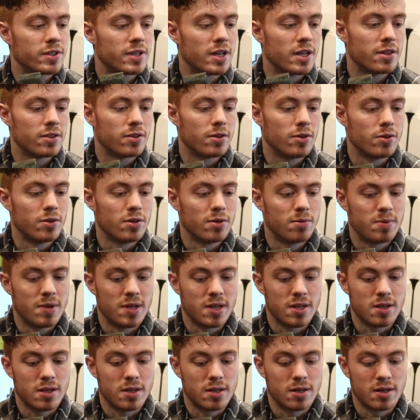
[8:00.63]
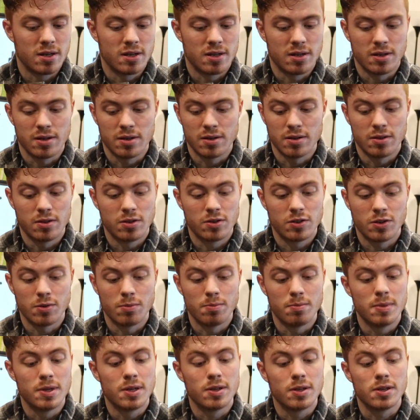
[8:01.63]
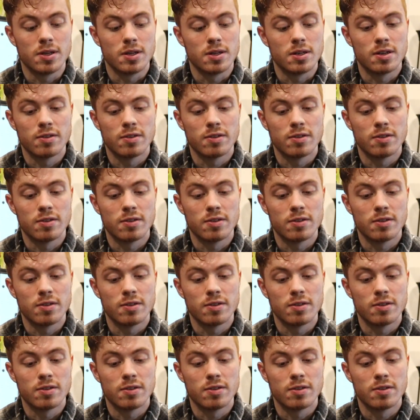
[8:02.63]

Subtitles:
got their own opinion, and there's a million